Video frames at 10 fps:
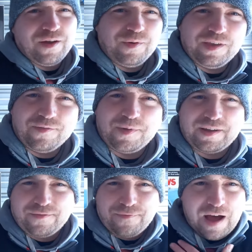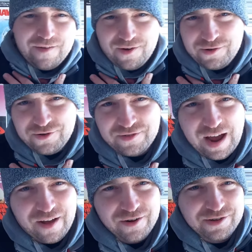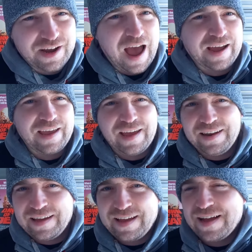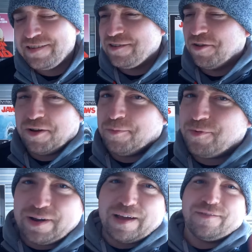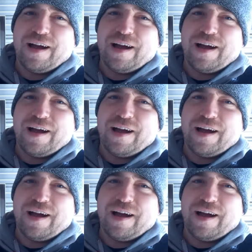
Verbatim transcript: We give him like a $500 jacket, and that guy's still, whatever.